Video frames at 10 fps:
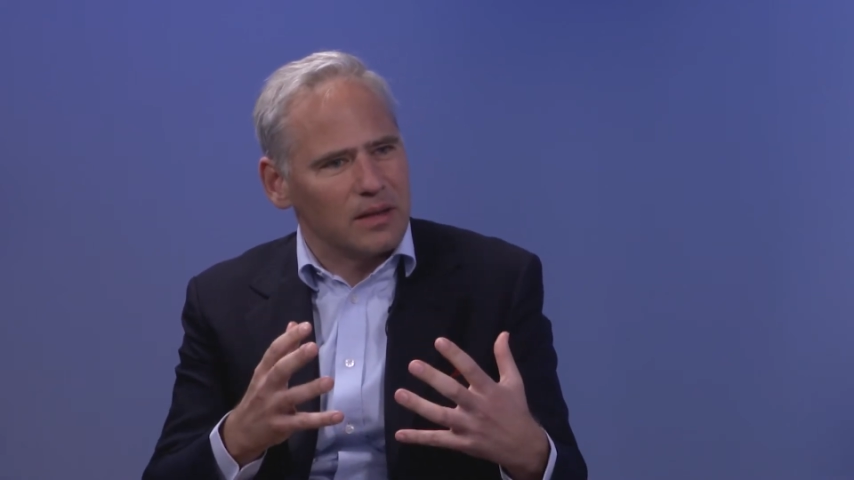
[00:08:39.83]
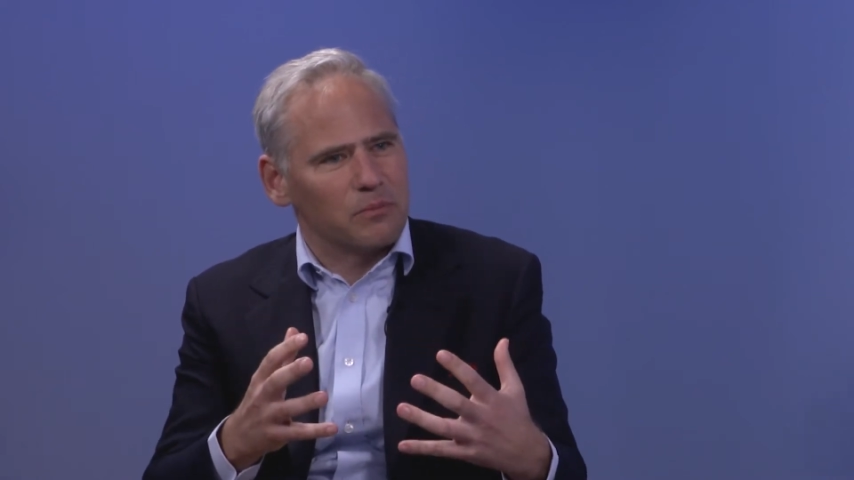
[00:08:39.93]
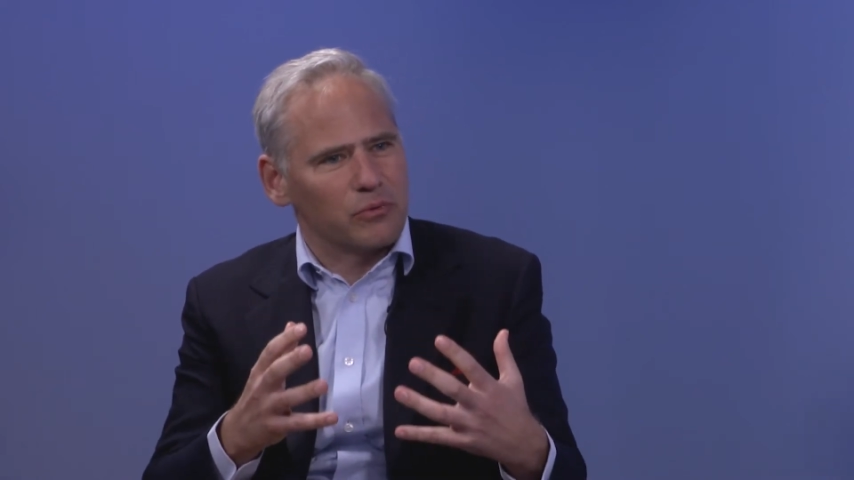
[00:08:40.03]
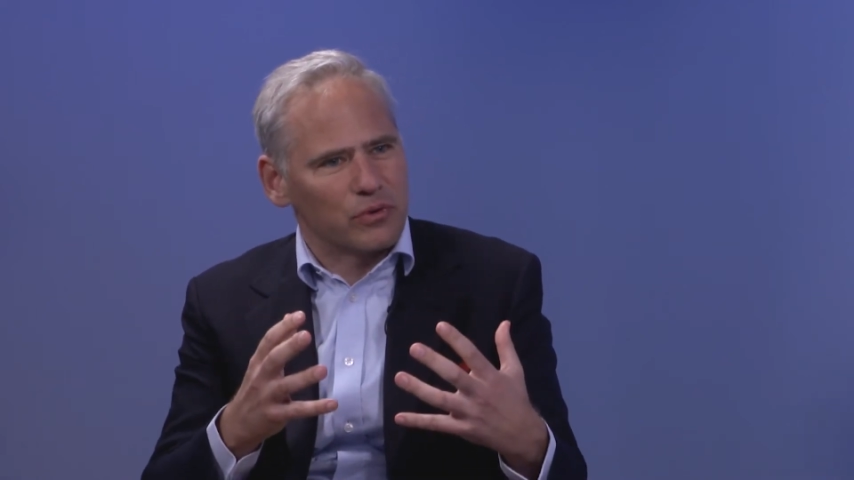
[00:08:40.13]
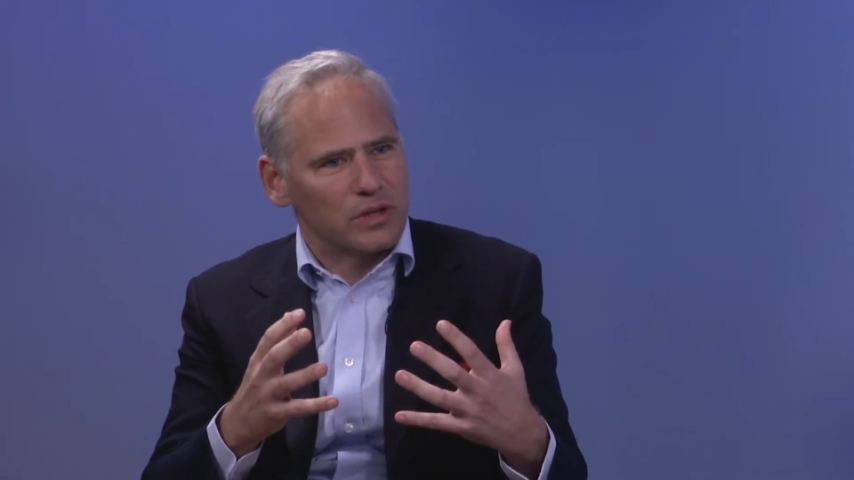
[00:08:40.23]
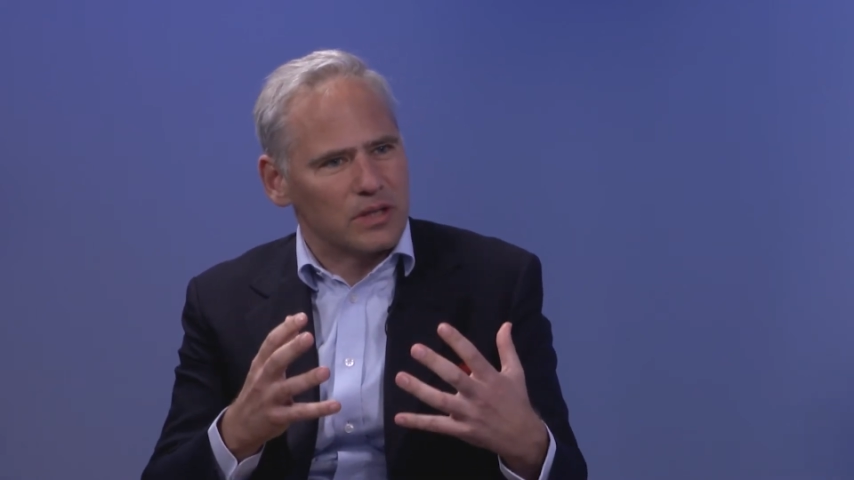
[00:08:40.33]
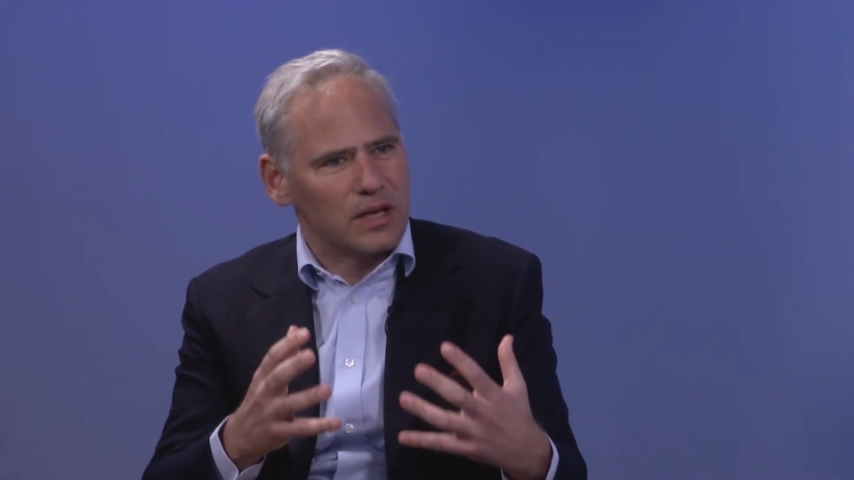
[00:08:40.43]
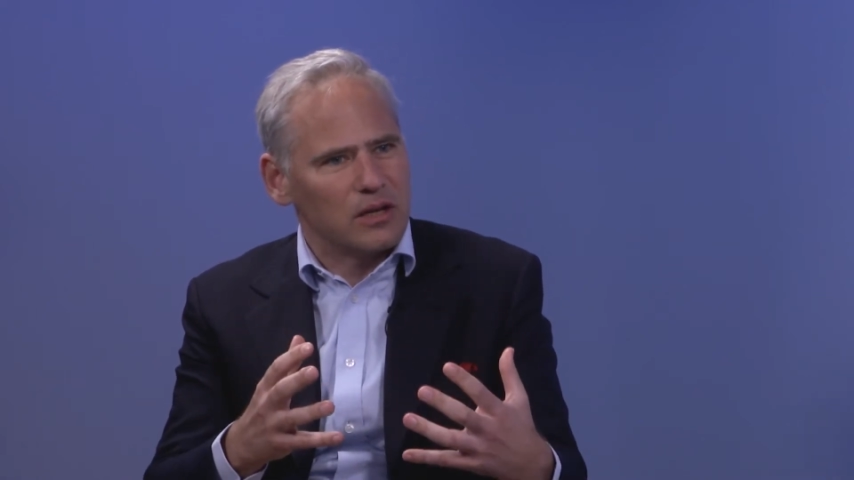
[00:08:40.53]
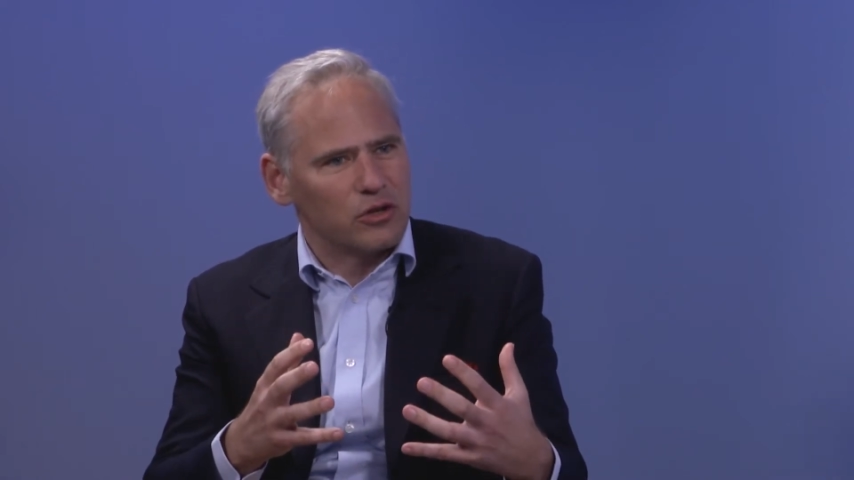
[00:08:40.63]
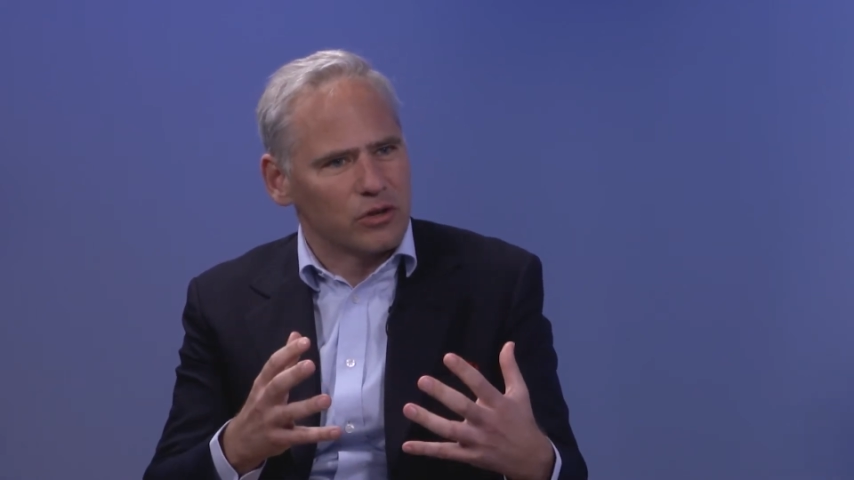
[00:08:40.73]
the
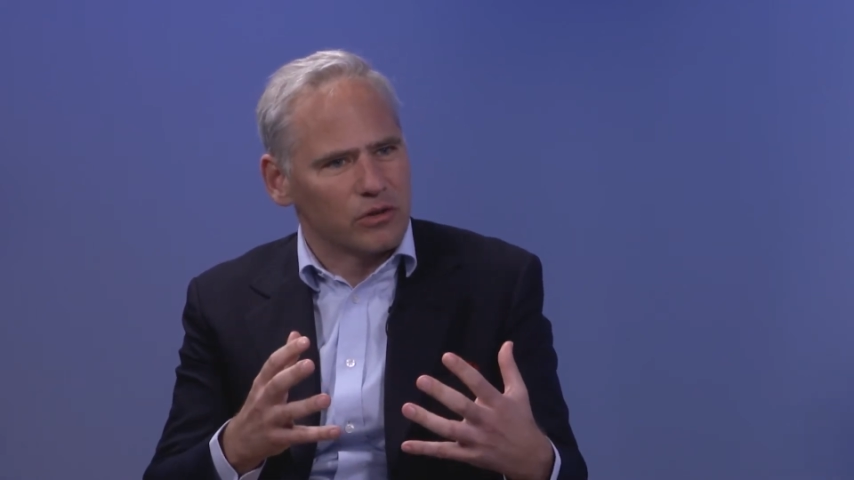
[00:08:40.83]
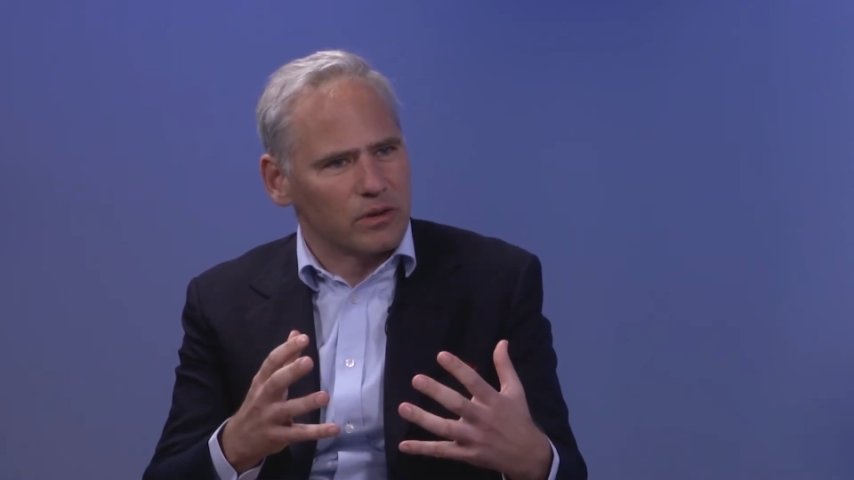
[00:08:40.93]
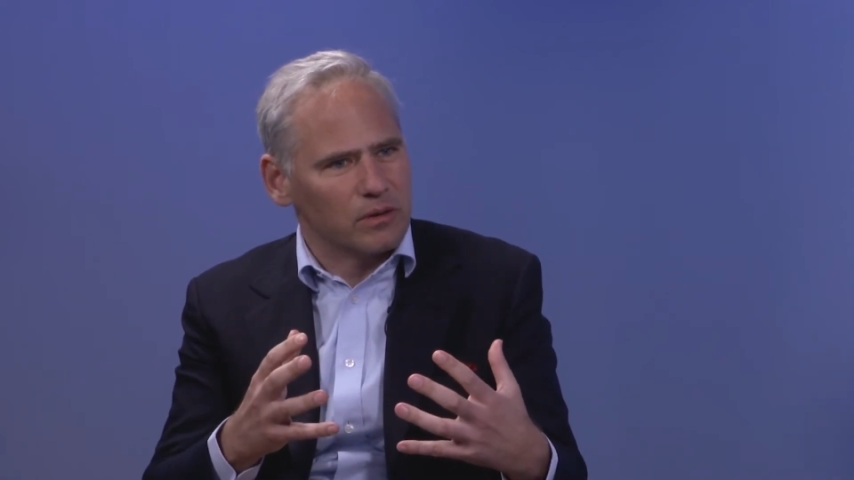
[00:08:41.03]
procedure,